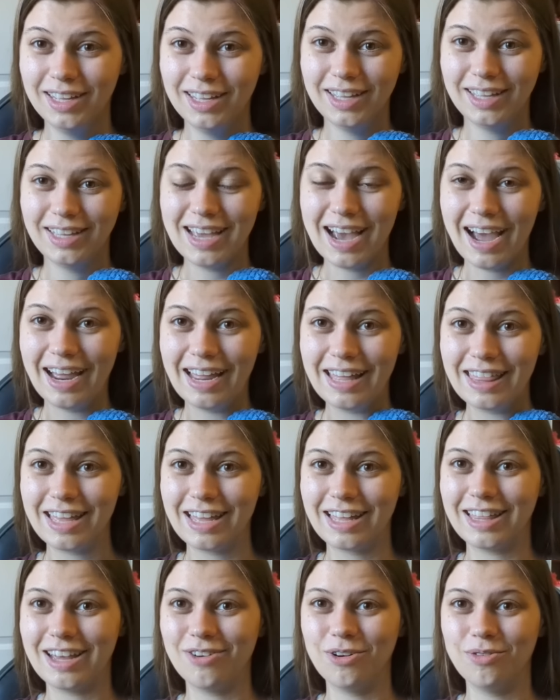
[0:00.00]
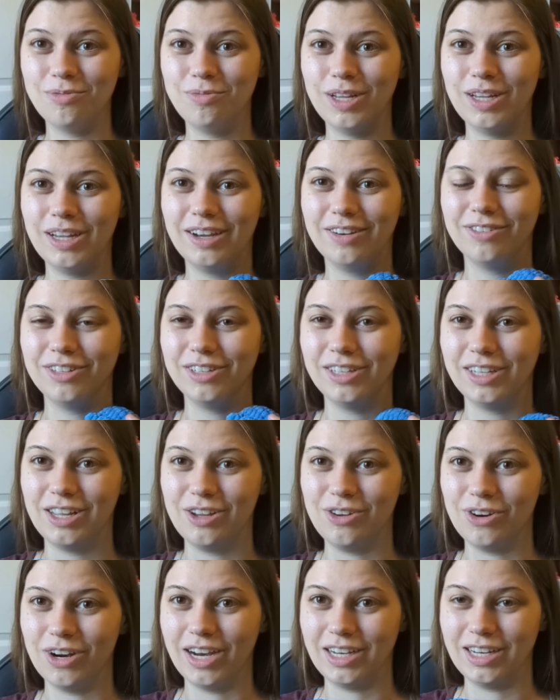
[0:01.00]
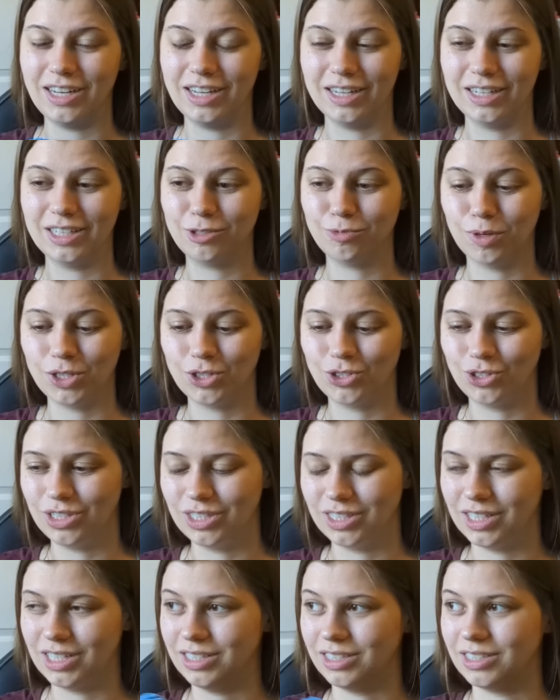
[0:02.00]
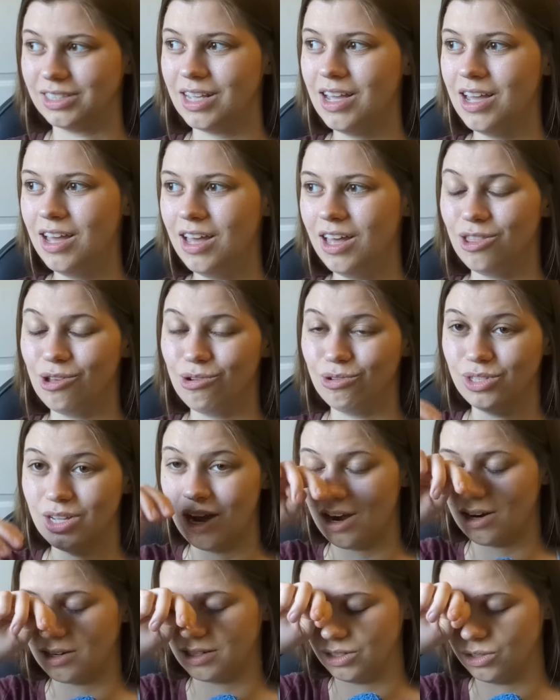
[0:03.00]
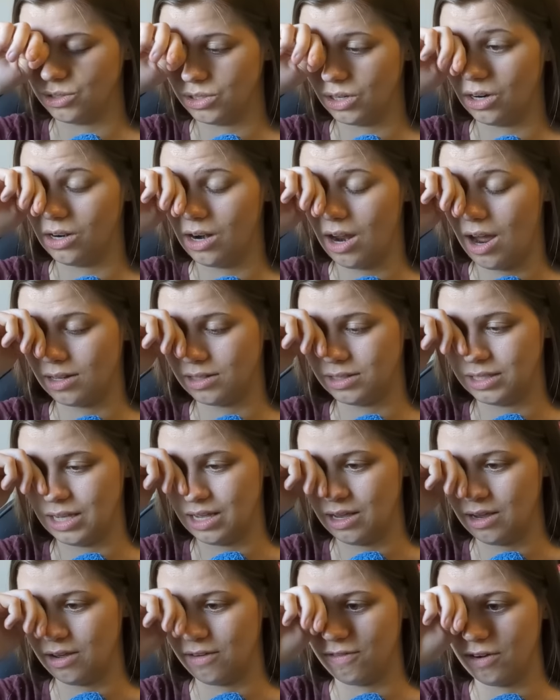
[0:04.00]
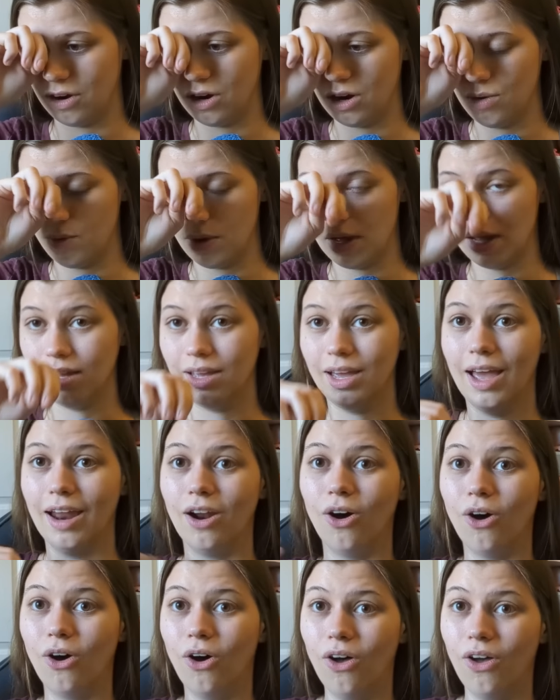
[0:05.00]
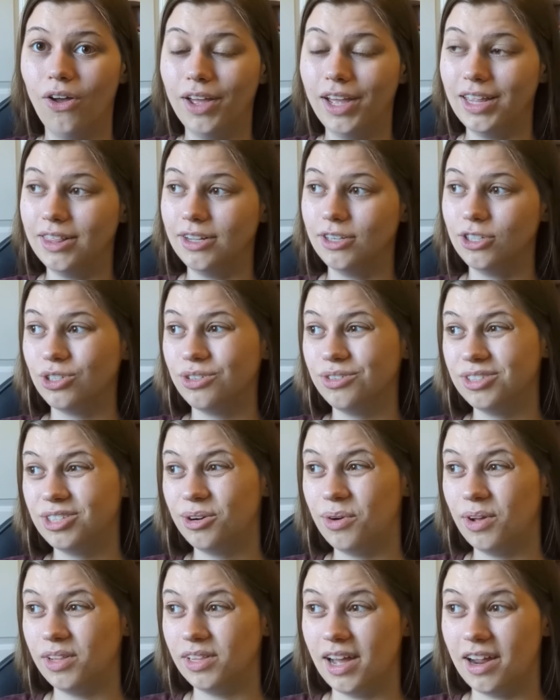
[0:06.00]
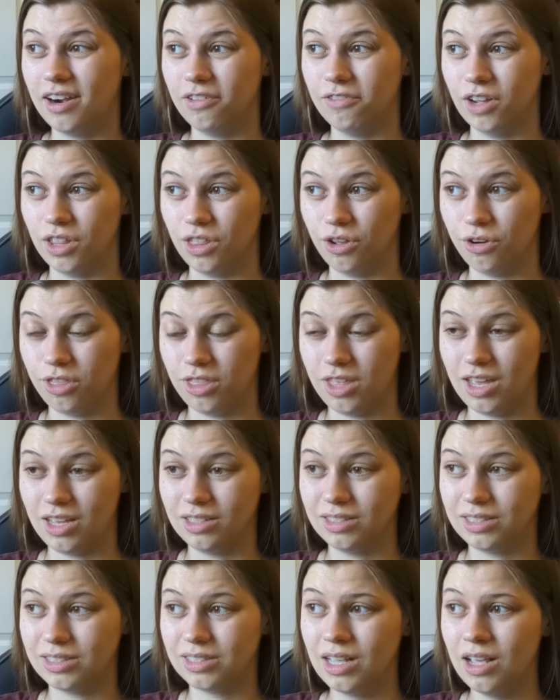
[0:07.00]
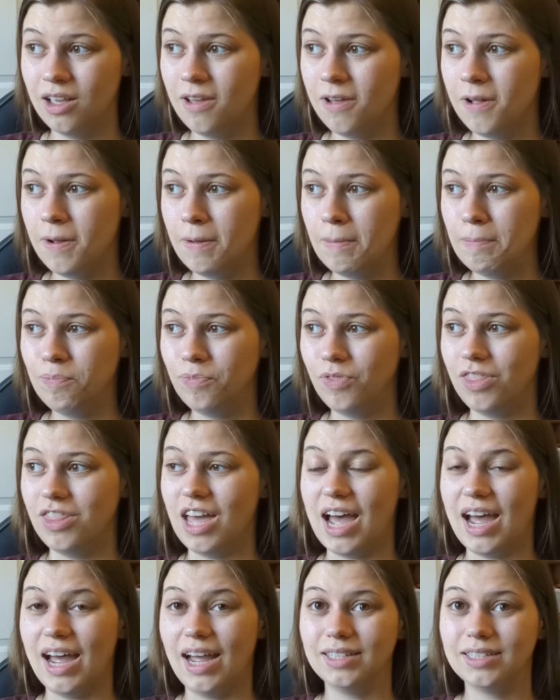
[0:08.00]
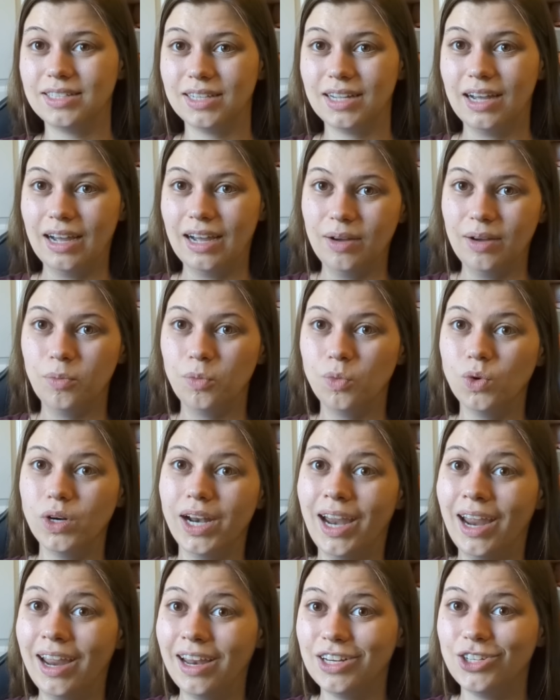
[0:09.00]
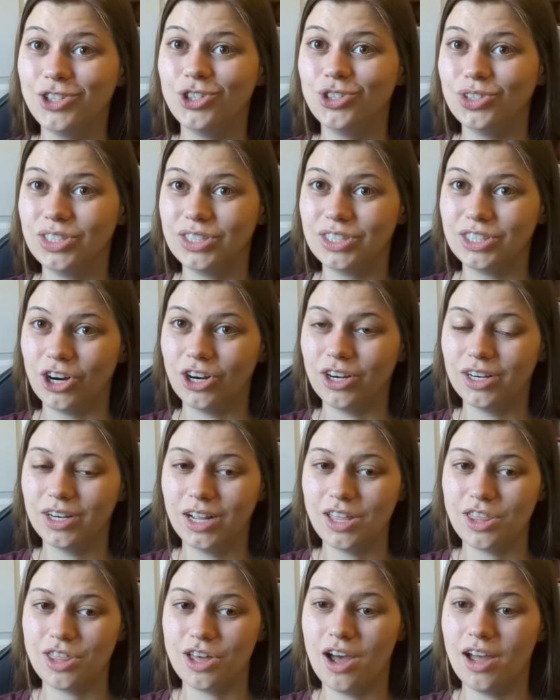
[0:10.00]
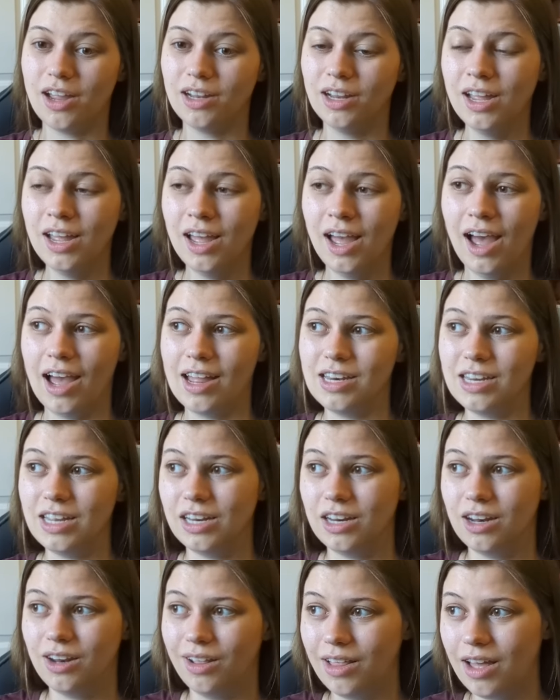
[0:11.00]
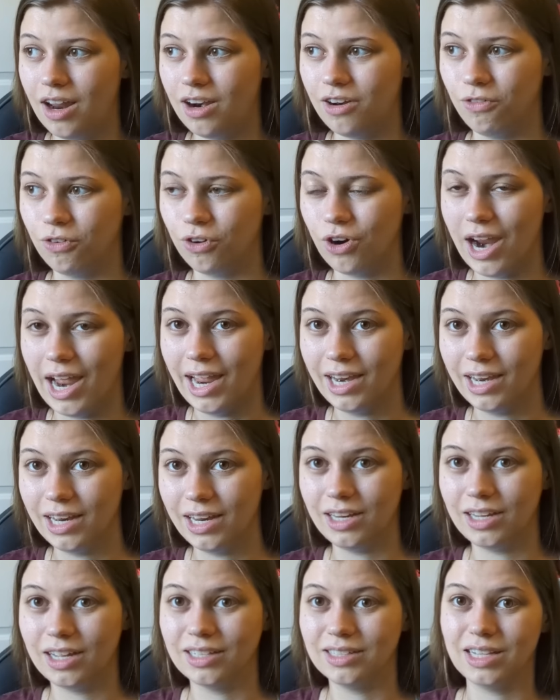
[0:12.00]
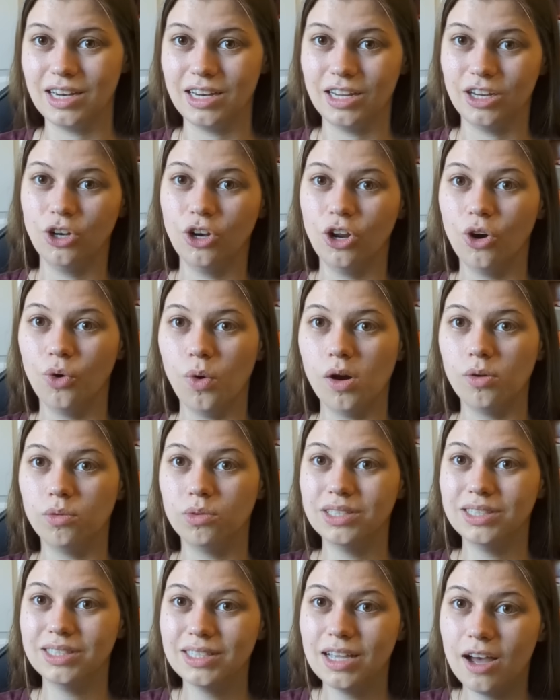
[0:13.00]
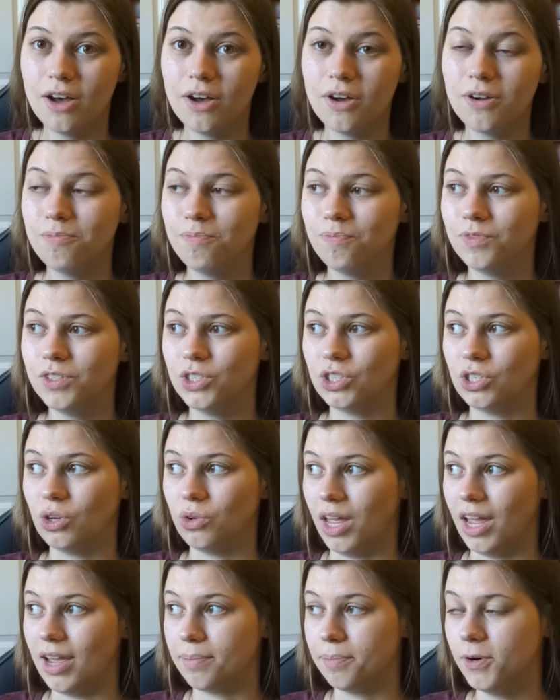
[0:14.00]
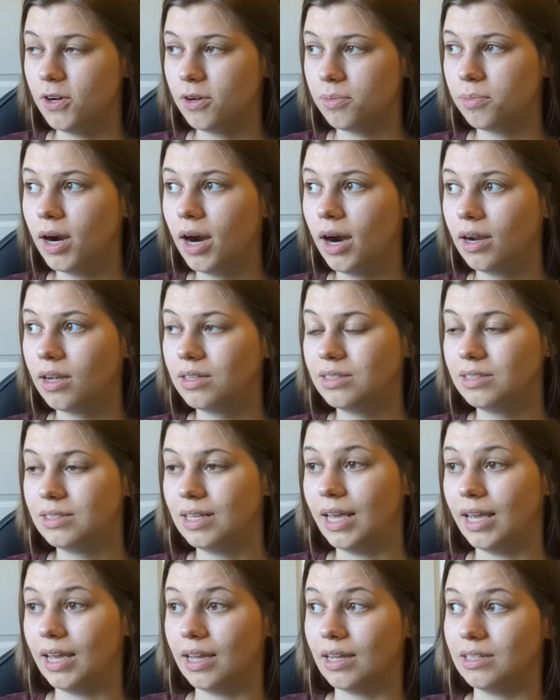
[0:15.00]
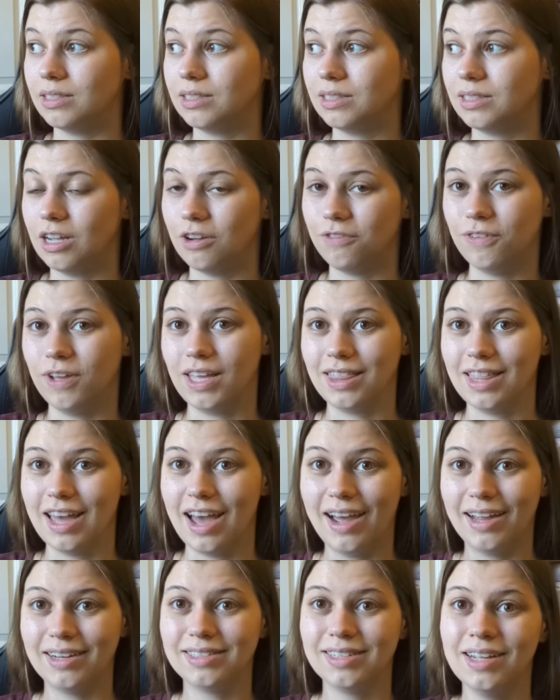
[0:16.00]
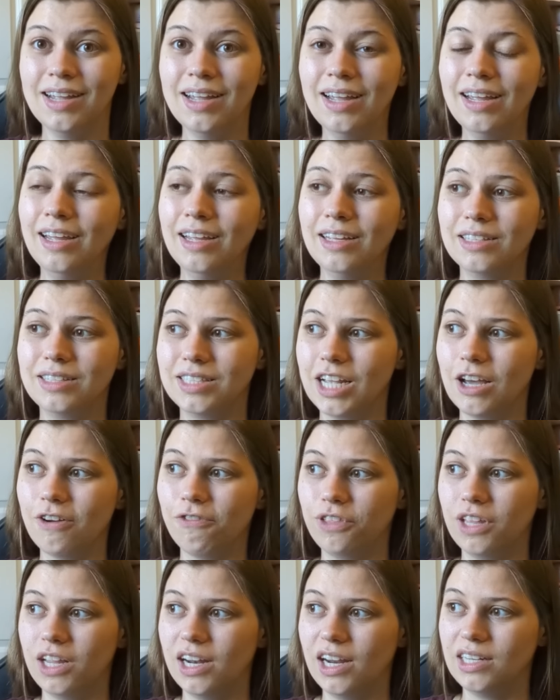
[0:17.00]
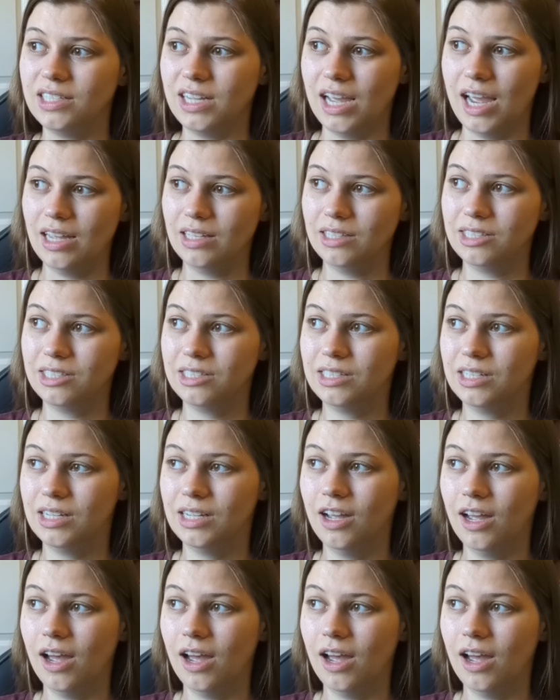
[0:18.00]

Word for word: yeah, I think that would be a really cute idea, especially since those octos are not selling very well at all. And there's also a lot of other things that when I initially started, I thought I needed a lot of variety because I didn't know what would sell. So like bookmarks and stuff like that, stuff that I test